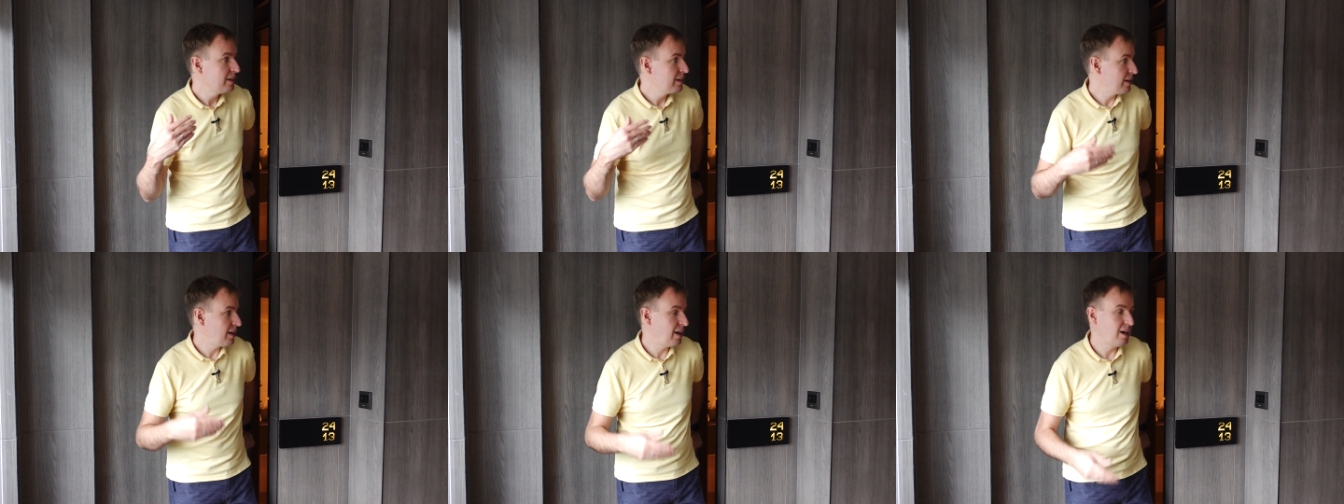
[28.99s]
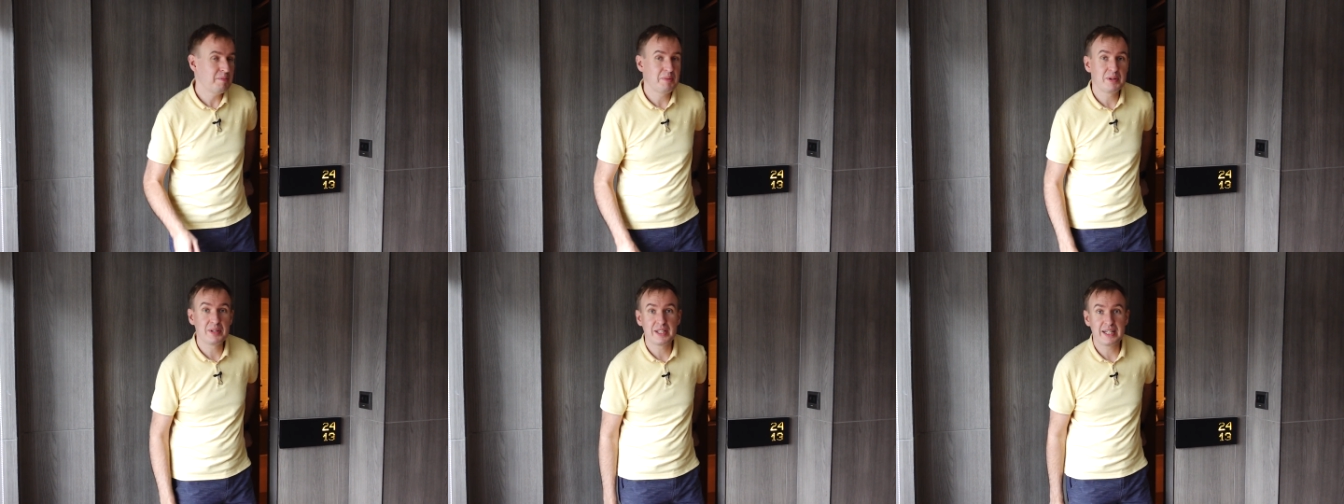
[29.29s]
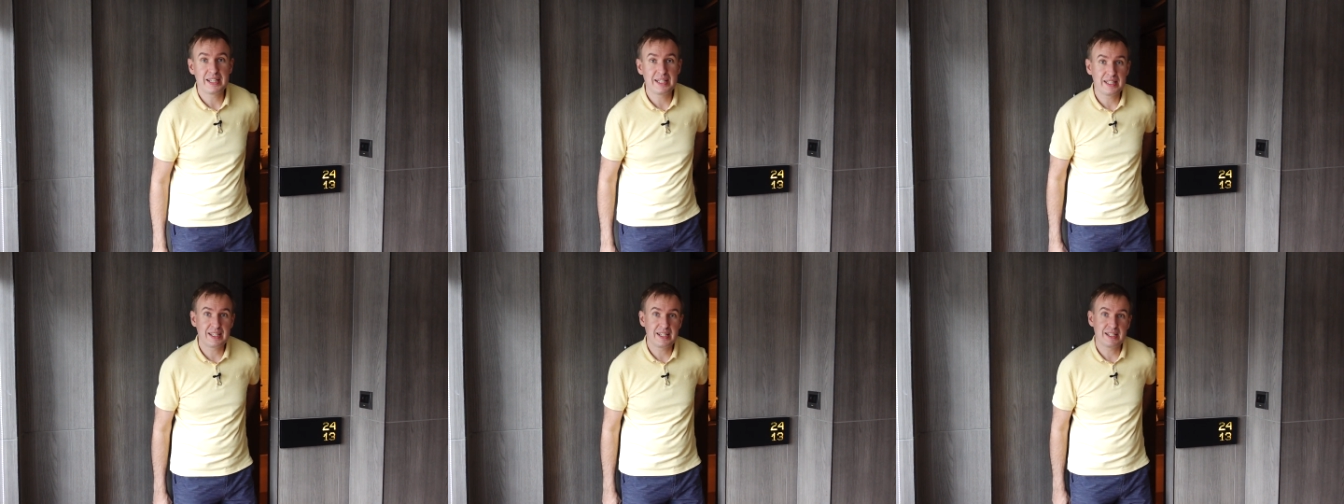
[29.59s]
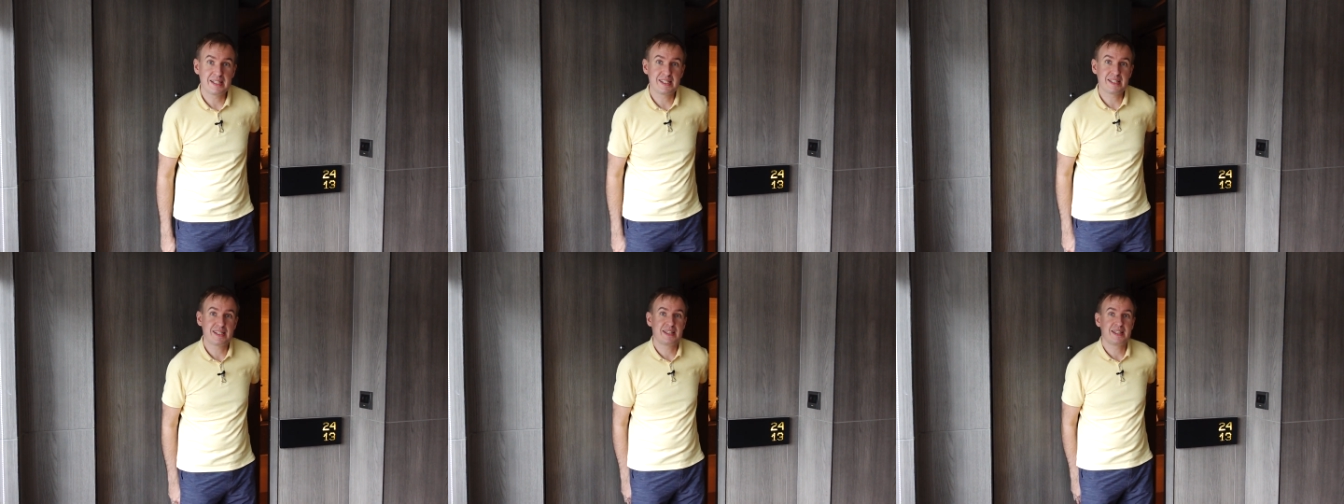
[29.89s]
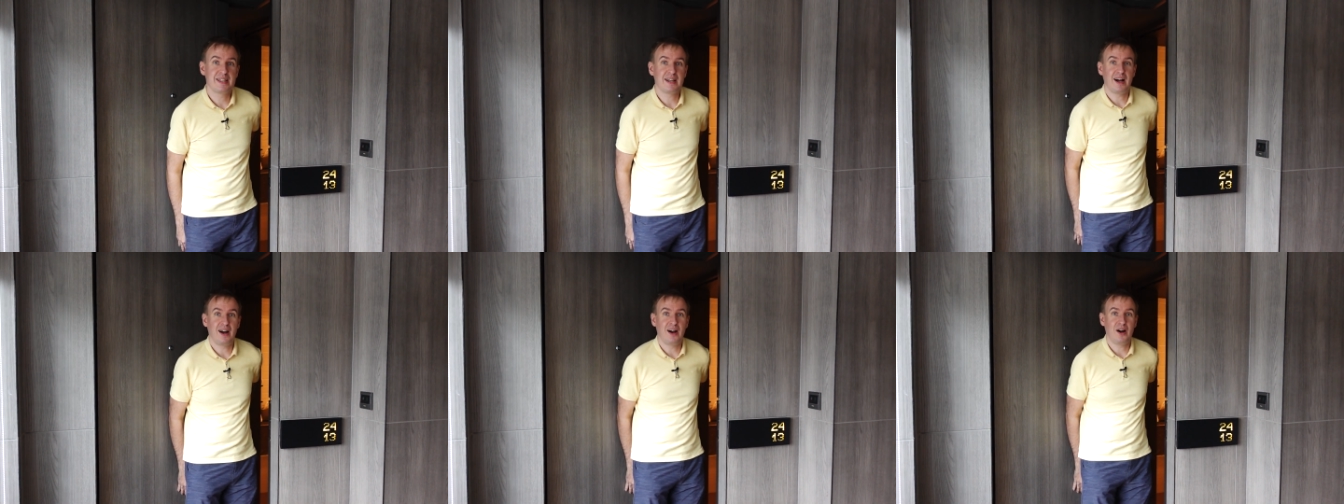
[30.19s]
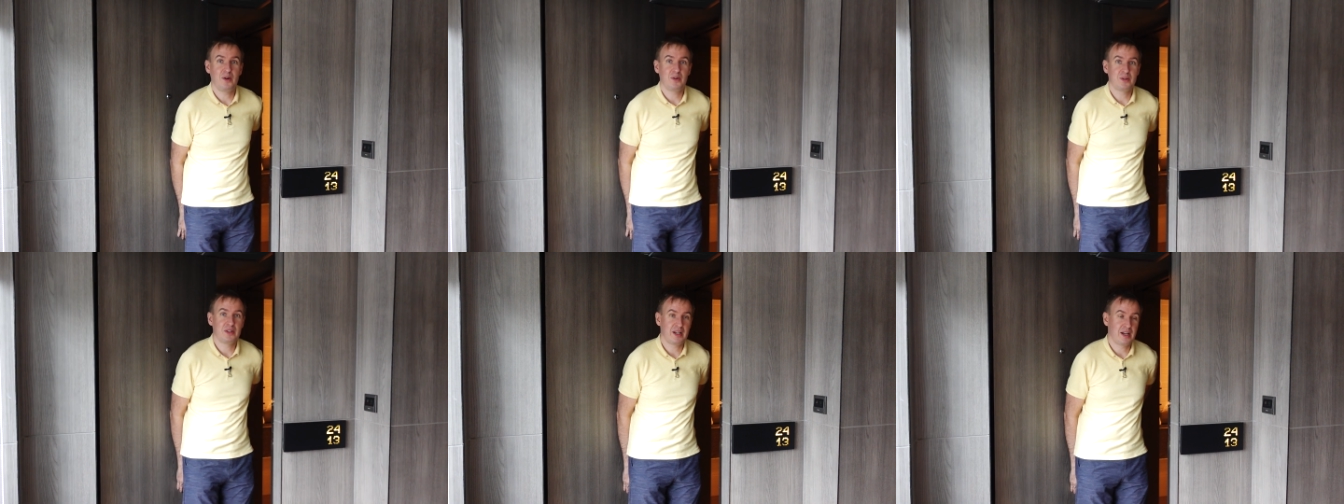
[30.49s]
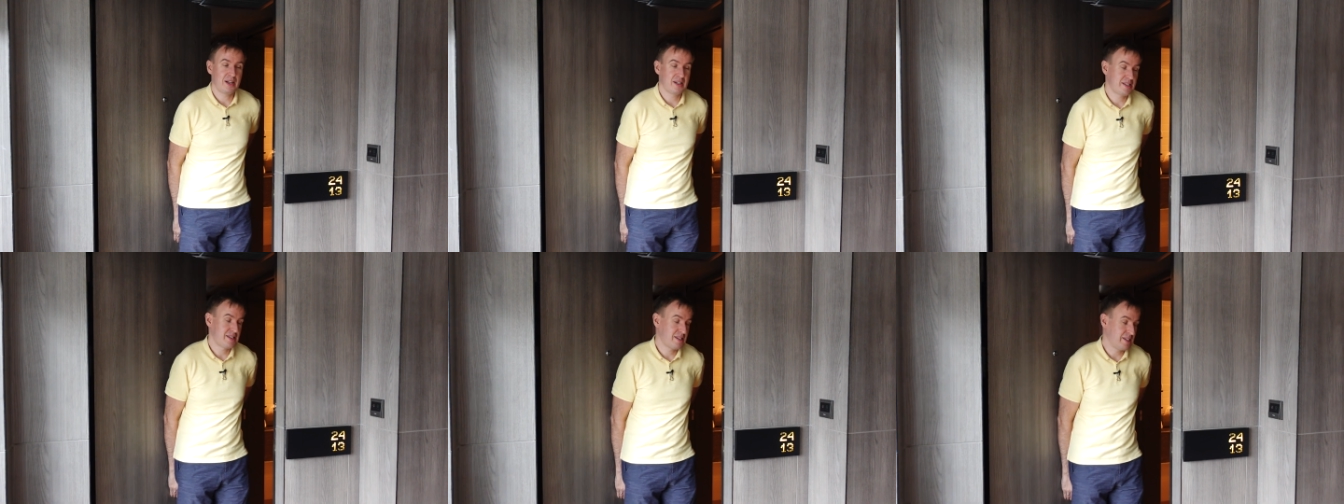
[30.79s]
Come on in and see how
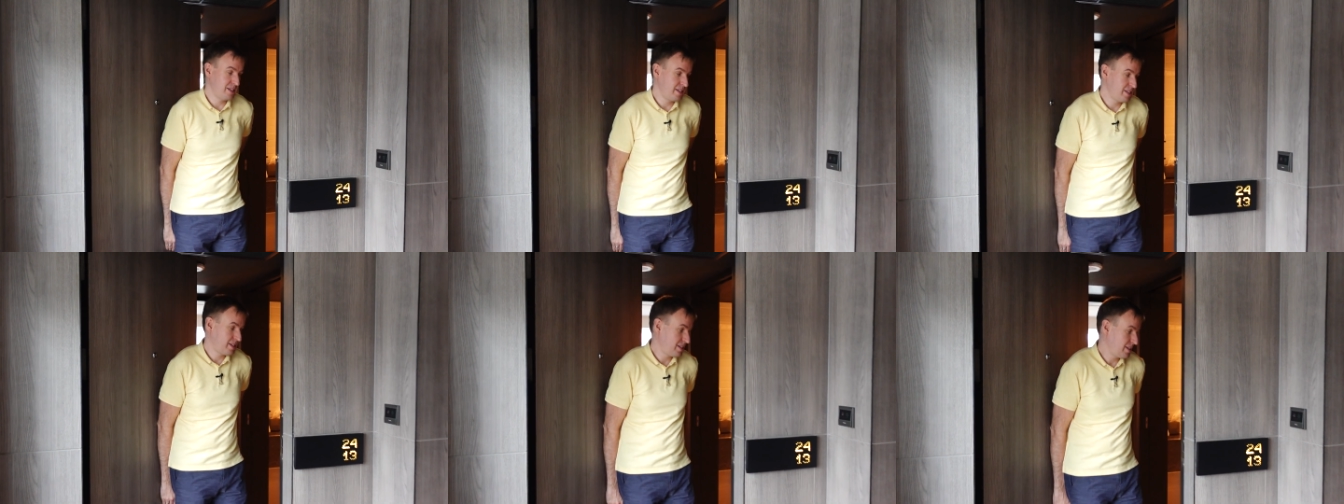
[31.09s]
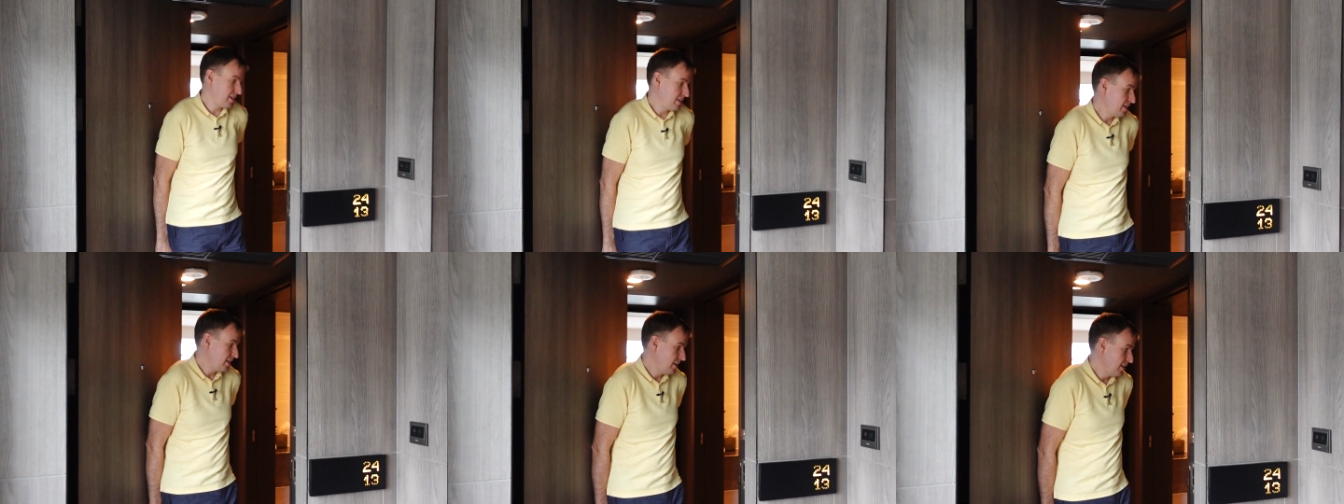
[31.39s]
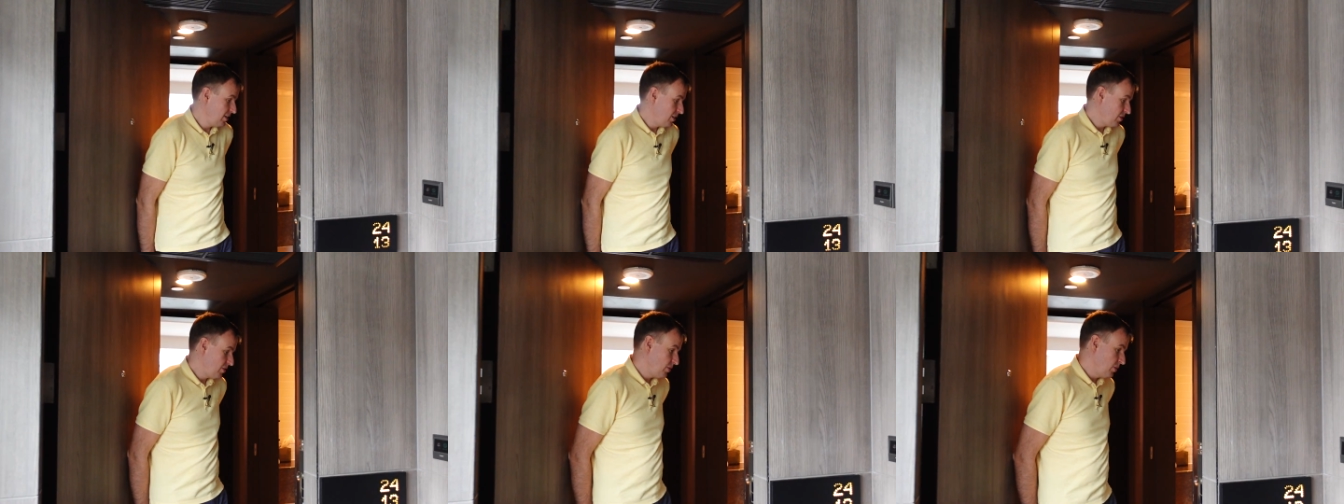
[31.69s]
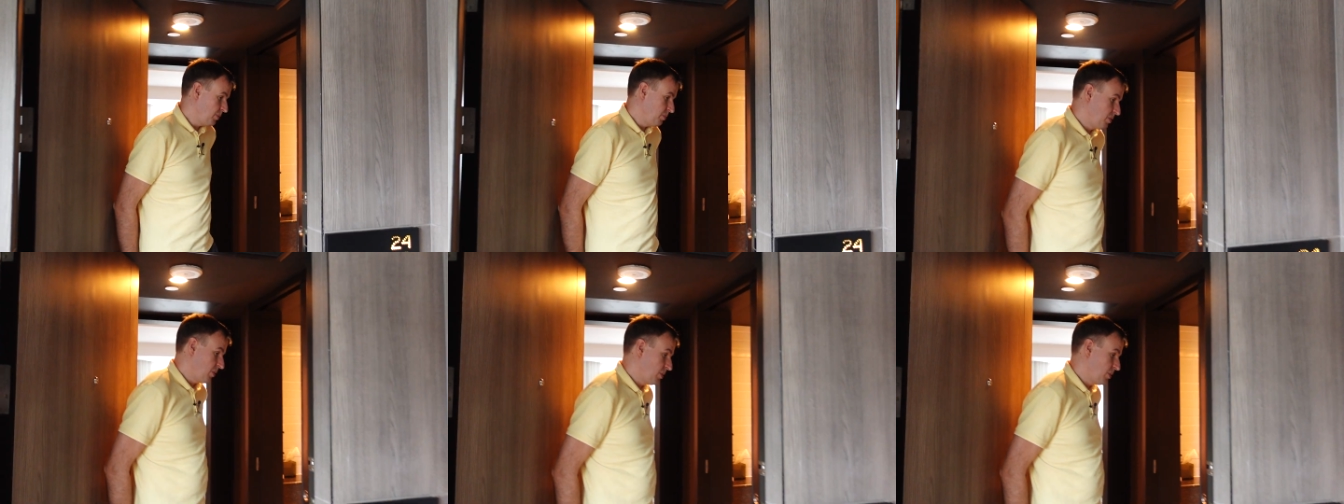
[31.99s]
does this room